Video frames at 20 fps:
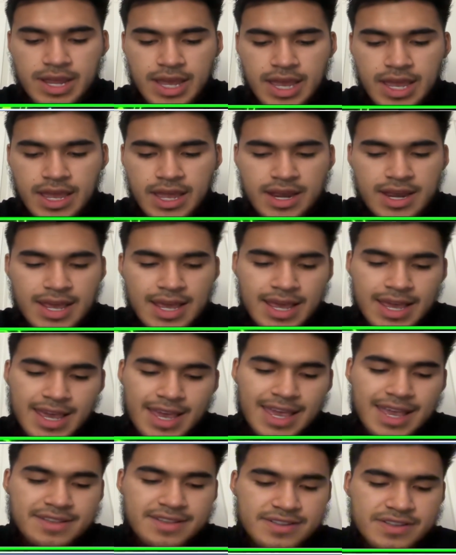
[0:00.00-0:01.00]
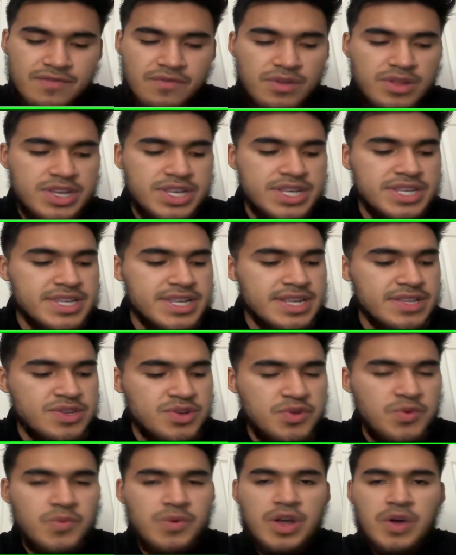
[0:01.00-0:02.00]
And it doesn't really sit
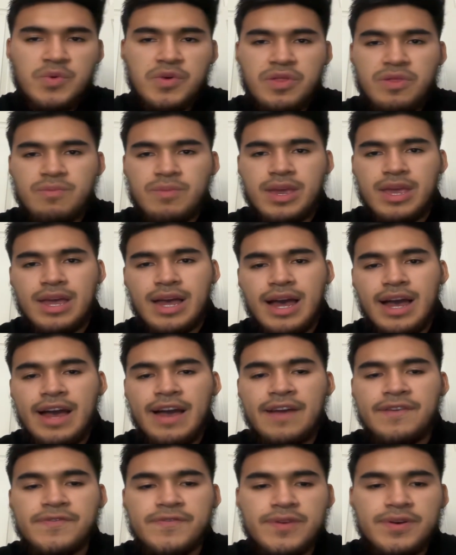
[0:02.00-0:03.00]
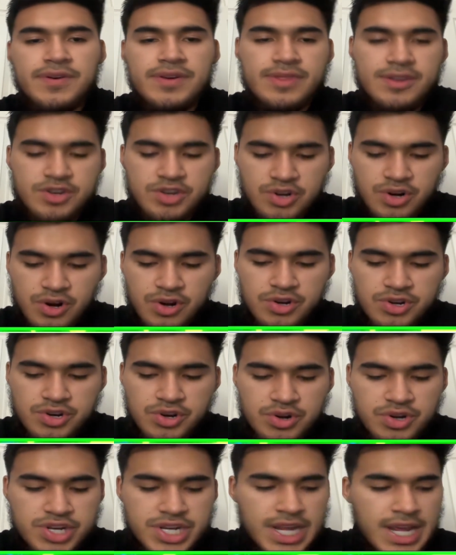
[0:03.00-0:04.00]
too well with me. I, I feel like the
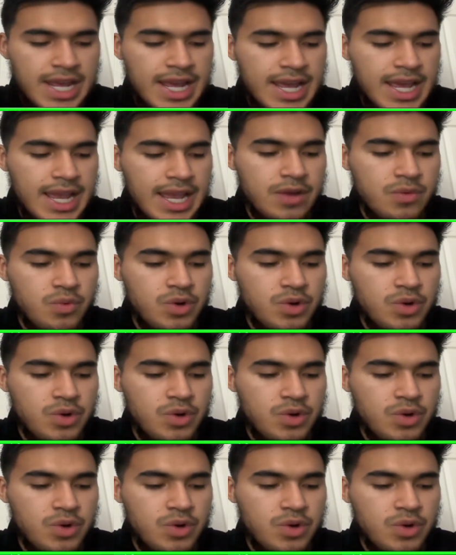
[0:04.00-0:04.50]
Chargers and